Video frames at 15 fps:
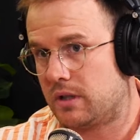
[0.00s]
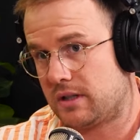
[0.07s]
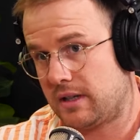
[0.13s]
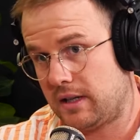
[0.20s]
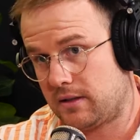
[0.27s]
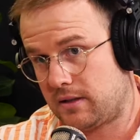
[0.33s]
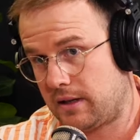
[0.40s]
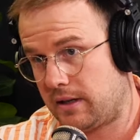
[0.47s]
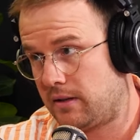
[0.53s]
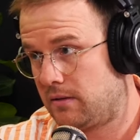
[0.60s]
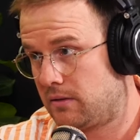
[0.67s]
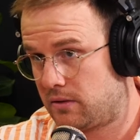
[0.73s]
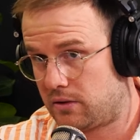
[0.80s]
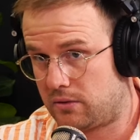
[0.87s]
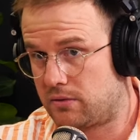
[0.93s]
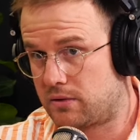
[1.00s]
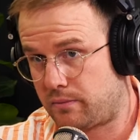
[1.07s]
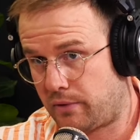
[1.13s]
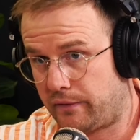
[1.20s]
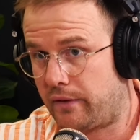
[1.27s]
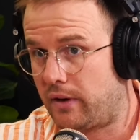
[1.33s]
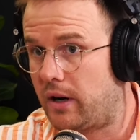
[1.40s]
intent to, to
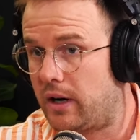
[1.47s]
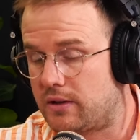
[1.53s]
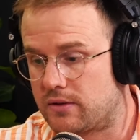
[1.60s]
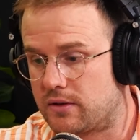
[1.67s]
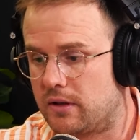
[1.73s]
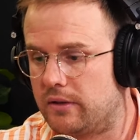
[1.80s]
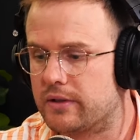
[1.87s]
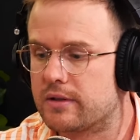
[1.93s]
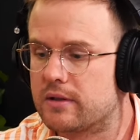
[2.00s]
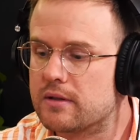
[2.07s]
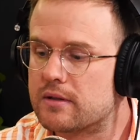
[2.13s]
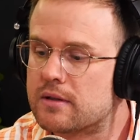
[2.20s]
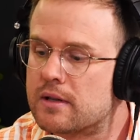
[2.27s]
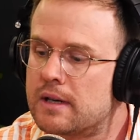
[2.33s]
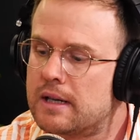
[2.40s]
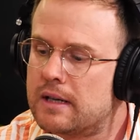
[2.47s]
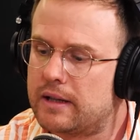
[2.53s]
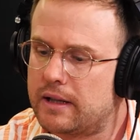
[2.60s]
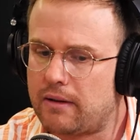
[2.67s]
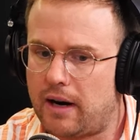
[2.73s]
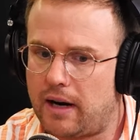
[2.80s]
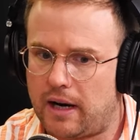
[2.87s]
provide services.
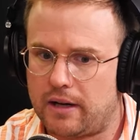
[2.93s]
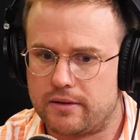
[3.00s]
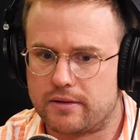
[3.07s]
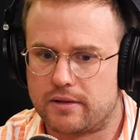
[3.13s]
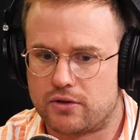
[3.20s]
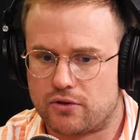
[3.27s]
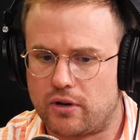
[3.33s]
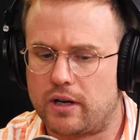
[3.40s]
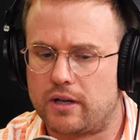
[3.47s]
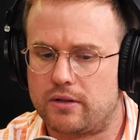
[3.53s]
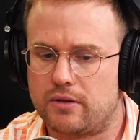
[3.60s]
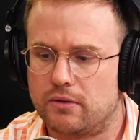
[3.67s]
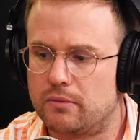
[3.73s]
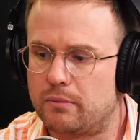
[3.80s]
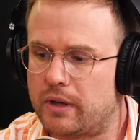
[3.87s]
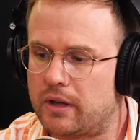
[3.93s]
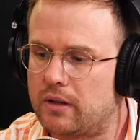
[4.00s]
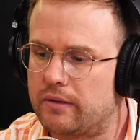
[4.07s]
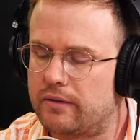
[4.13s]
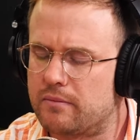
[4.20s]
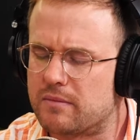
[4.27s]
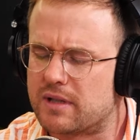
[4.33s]
There are others that try to do it, but a
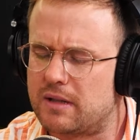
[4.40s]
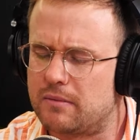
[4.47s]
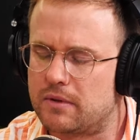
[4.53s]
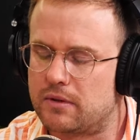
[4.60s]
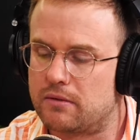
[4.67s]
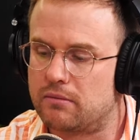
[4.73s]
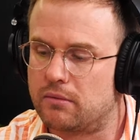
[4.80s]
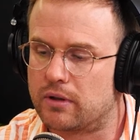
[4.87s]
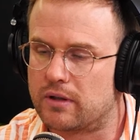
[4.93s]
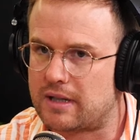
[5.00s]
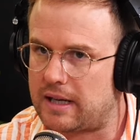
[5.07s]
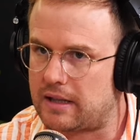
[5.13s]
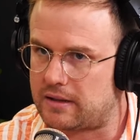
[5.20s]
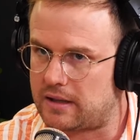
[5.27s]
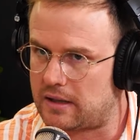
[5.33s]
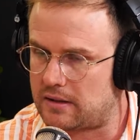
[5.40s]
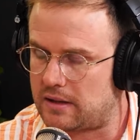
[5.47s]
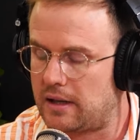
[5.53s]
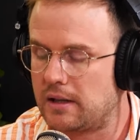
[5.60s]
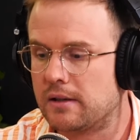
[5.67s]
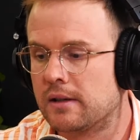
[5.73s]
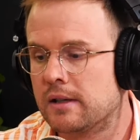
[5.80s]
lot of them seem to want to take, take,
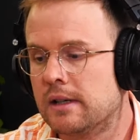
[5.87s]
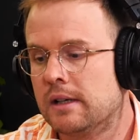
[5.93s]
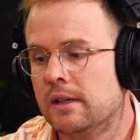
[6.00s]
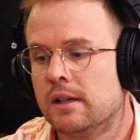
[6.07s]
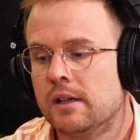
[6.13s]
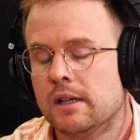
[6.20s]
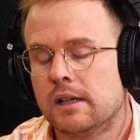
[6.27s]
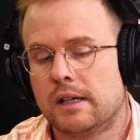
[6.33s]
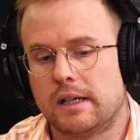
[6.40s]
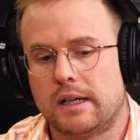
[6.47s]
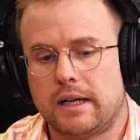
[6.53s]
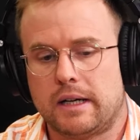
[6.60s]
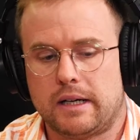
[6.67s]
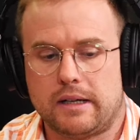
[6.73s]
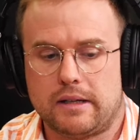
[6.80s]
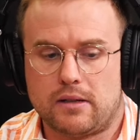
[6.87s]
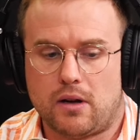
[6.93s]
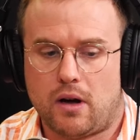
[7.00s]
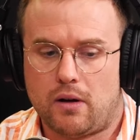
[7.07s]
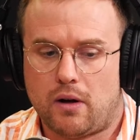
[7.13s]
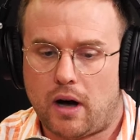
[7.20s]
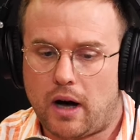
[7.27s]
take.
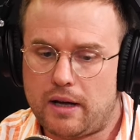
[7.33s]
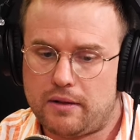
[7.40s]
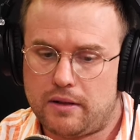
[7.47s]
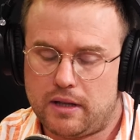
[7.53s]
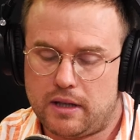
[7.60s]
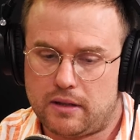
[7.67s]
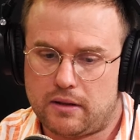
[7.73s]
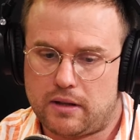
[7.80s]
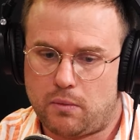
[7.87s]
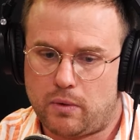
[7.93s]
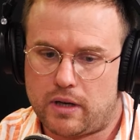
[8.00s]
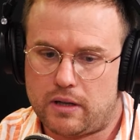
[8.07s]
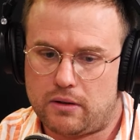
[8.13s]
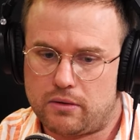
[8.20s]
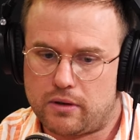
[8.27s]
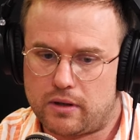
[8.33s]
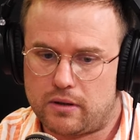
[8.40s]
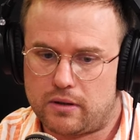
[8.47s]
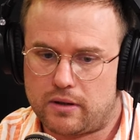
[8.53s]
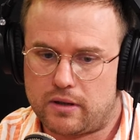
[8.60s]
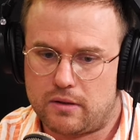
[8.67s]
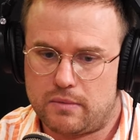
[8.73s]
I think that when I look at a
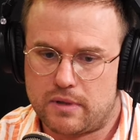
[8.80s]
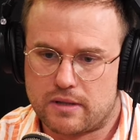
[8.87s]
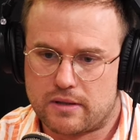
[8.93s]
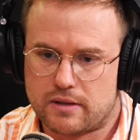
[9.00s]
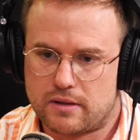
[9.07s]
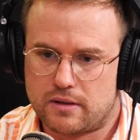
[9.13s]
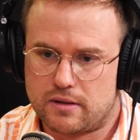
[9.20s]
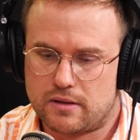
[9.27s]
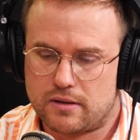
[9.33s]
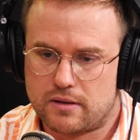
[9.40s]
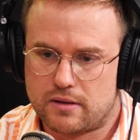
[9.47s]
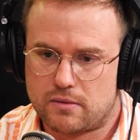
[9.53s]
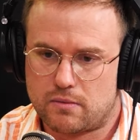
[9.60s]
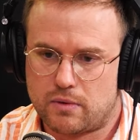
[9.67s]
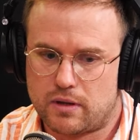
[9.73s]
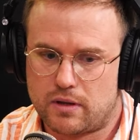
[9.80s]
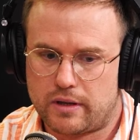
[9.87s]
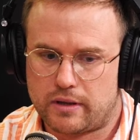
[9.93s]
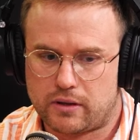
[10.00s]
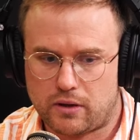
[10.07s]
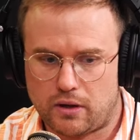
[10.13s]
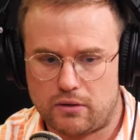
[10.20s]
lot of the businesses, whether
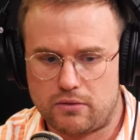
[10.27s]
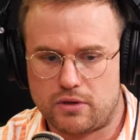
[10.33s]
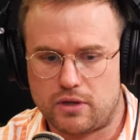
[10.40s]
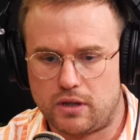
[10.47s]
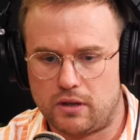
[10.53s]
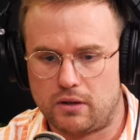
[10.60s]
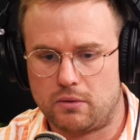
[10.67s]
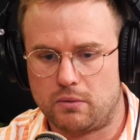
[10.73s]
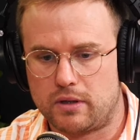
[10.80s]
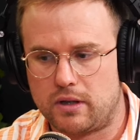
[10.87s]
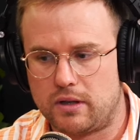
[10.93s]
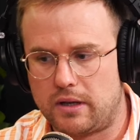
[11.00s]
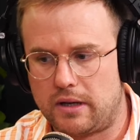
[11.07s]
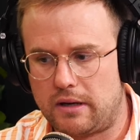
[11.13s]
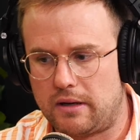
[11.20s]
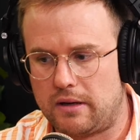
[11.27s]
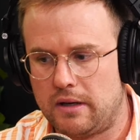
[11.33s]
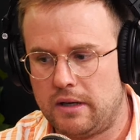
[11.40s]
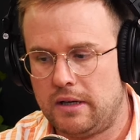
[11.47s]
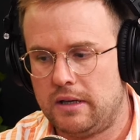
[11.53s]
they're coaching or whether they're